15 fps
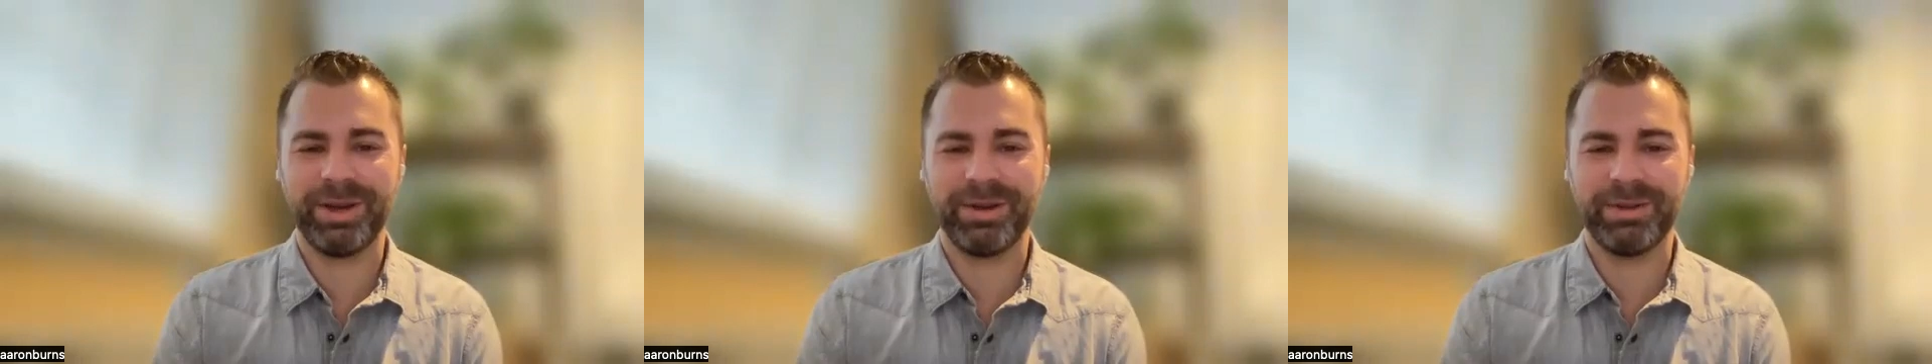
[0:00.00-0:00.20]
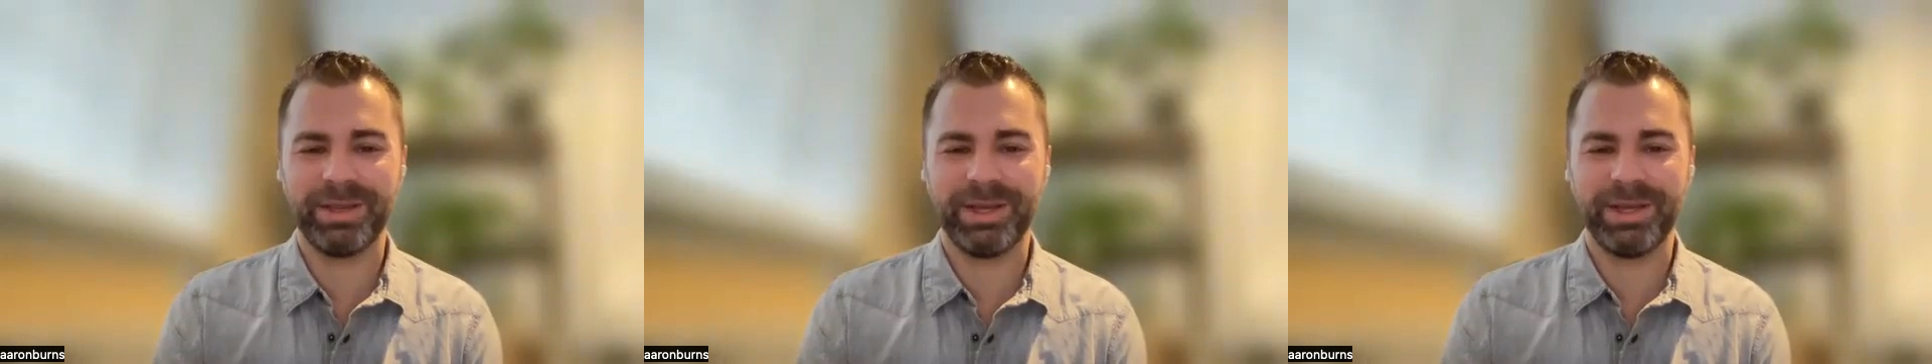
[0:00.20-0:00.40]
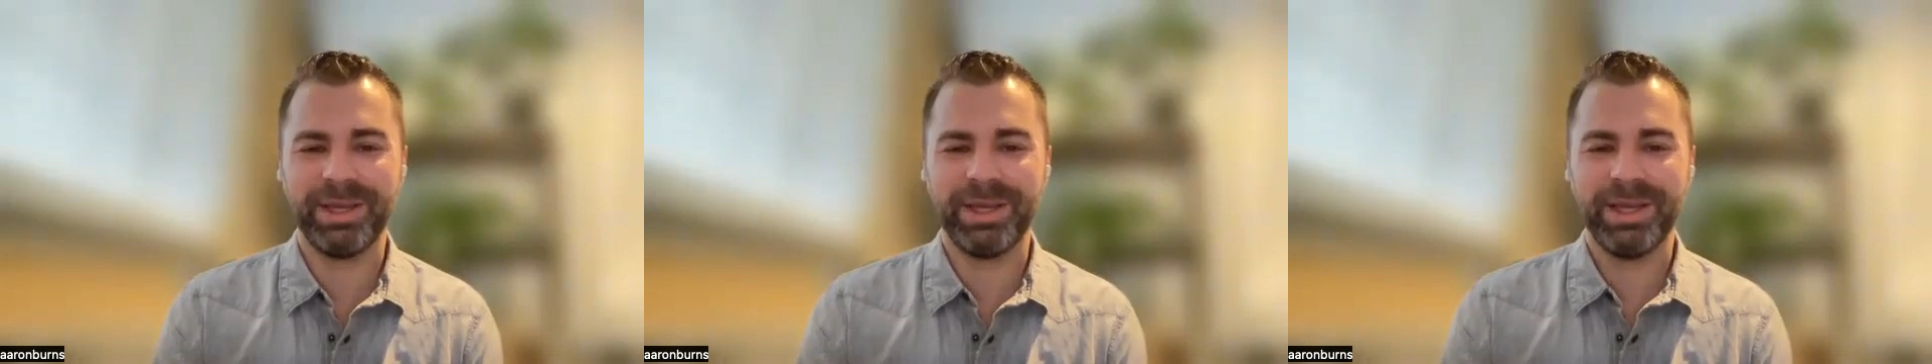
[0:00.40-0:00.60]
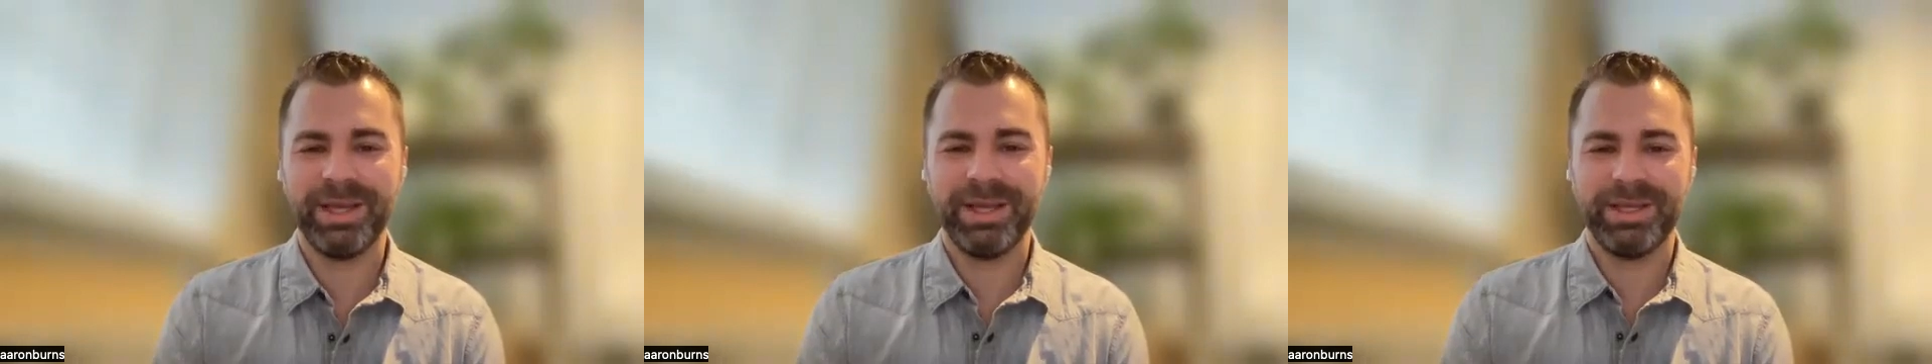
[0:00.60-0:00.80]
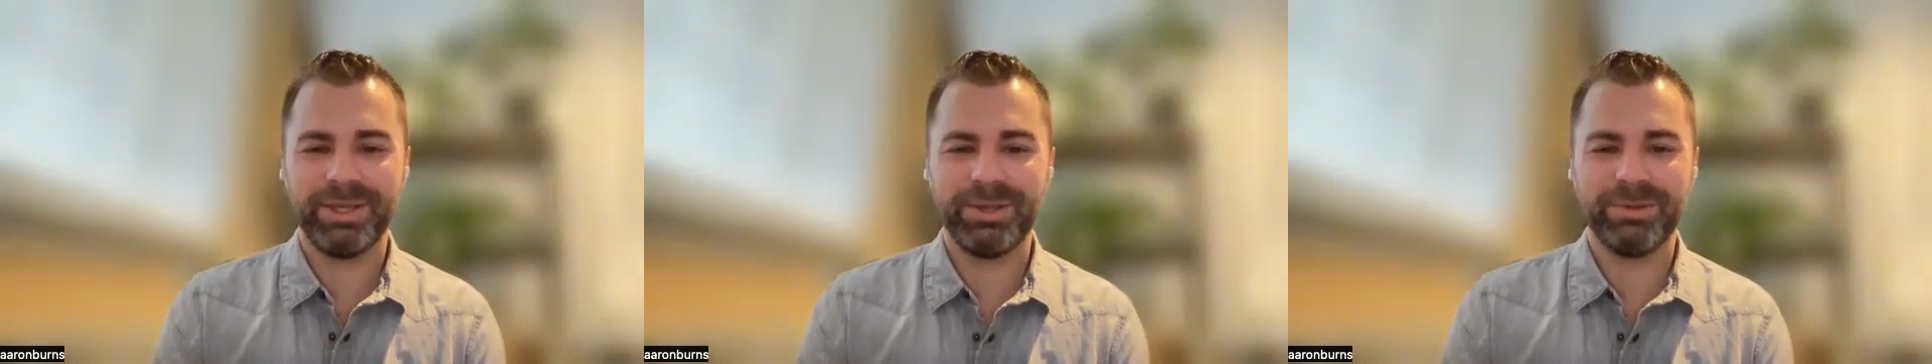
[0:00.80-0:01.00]
how they
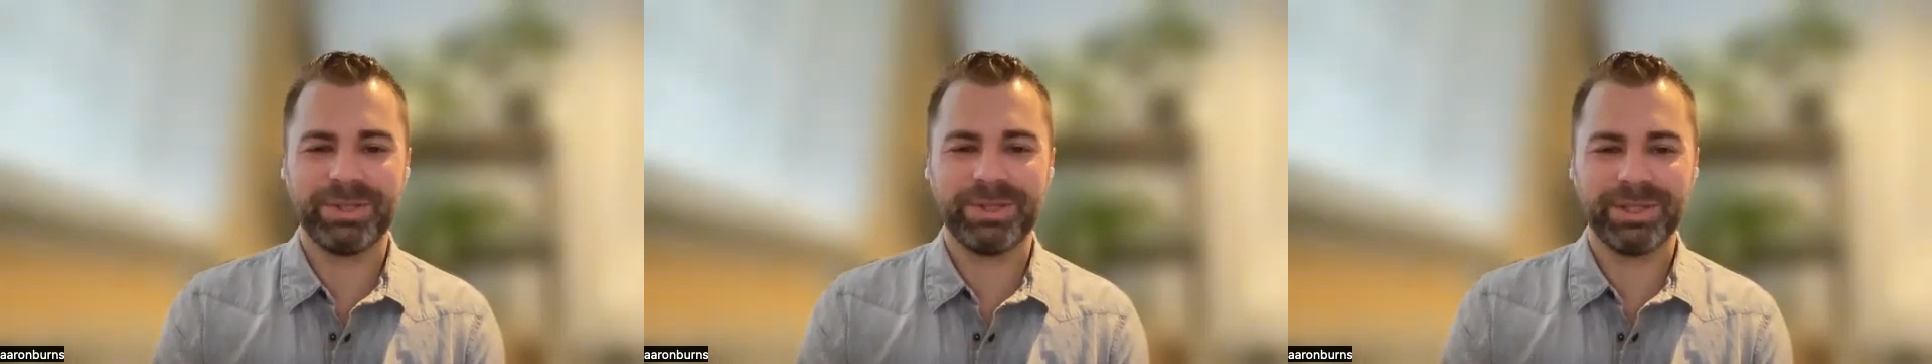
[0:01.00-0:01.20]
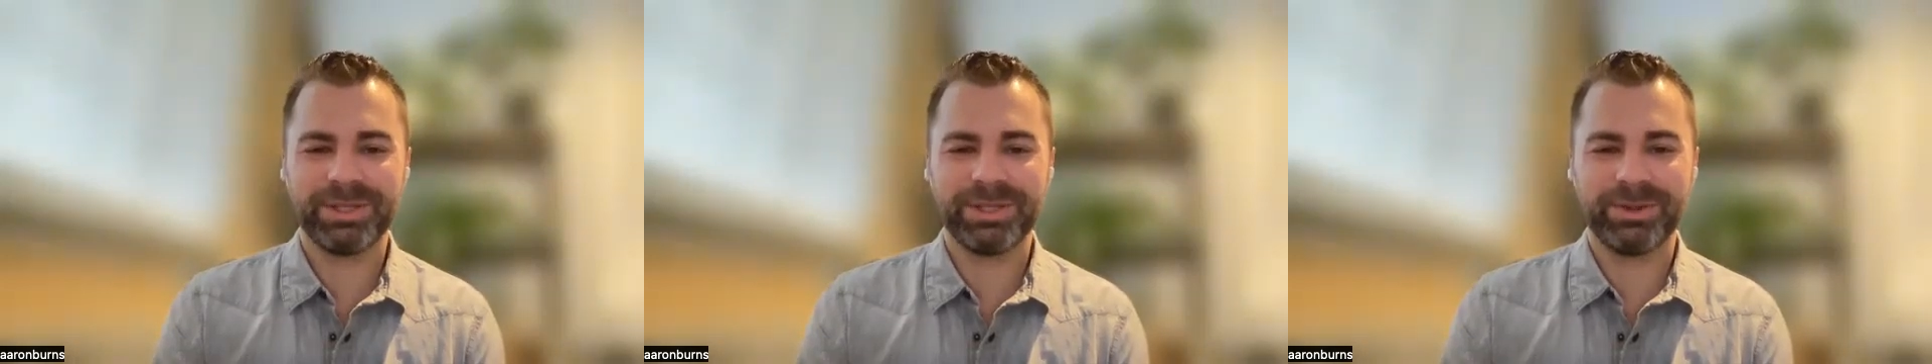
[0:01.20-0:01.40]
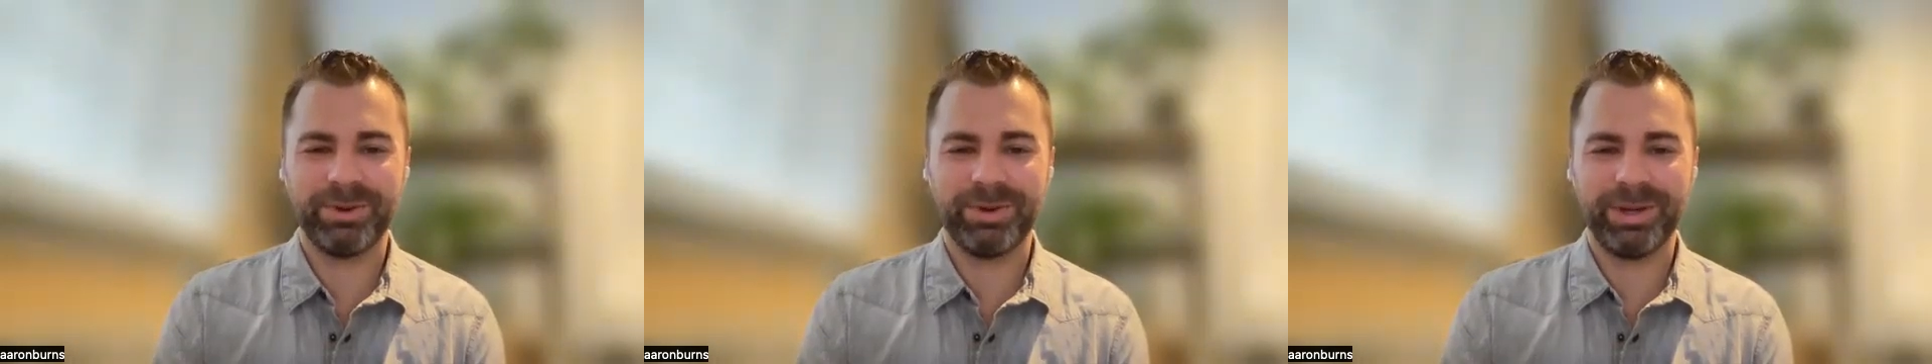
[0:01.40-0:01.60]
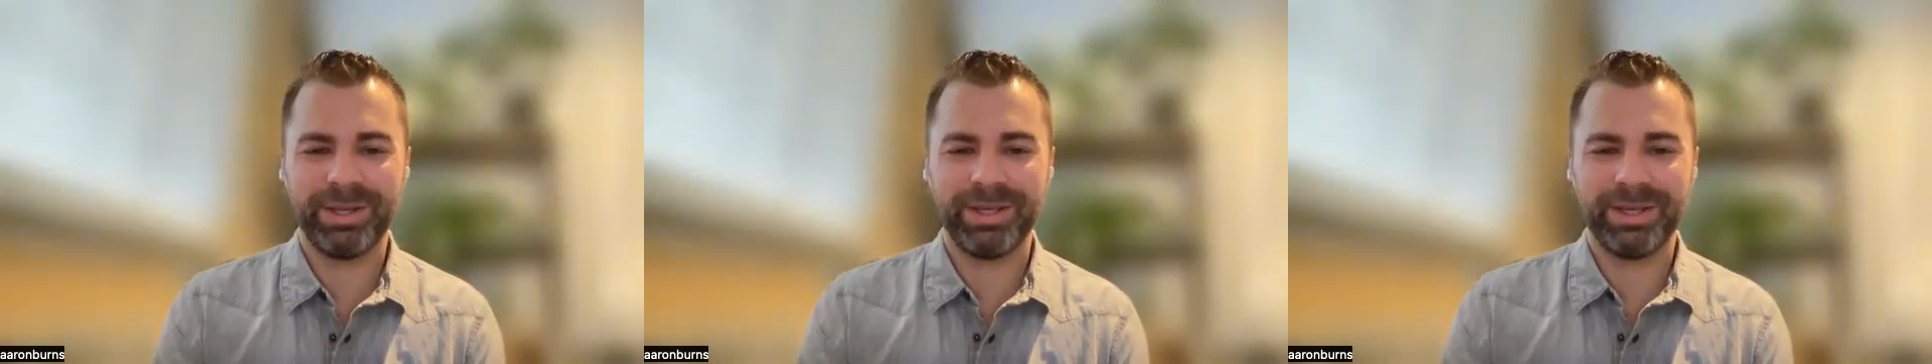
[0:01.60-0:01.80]
use this story